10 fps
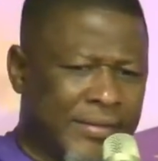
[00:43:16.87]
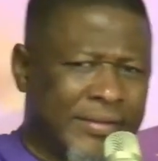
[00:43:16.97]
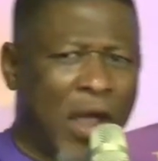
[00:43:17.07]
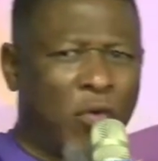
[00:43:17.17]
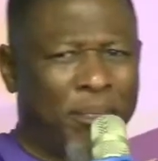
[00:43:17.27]

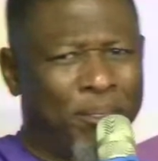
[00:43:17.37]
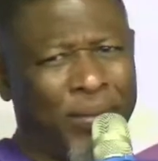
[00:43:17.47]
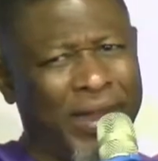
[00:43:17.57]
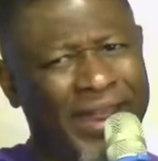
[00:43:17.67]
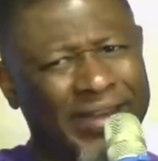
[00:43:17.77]
They will
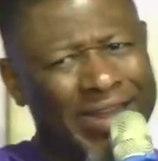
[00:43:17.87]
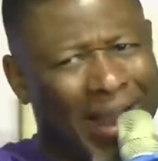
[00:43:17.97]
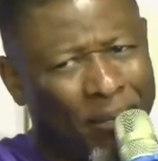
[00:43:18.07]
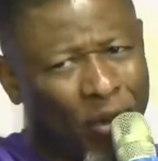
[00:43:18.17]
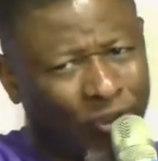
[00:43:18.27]
play
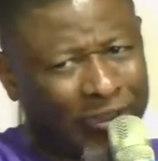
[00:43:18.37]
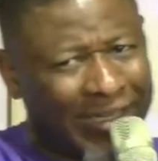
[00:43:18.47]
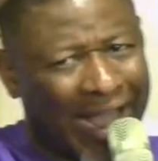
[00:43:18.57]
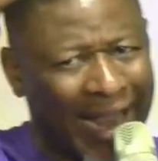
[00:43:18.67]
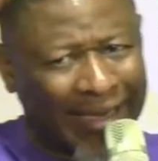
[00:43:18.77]
their
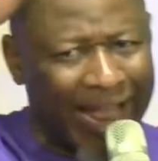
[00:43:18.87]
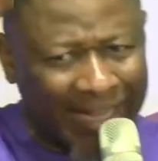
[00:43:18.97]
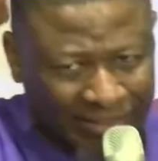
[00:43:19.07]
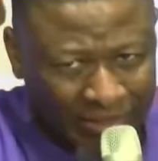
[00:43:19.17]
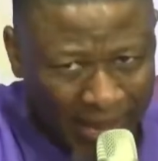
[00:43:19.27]
music and
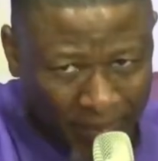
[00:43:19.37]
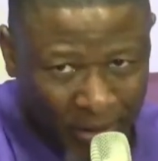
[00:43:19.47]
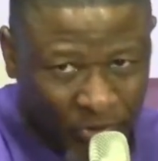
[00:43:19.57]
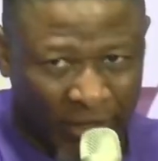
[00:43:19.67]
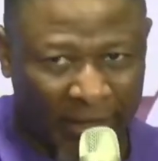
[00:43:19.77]
dance their
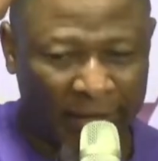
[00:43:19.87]
music.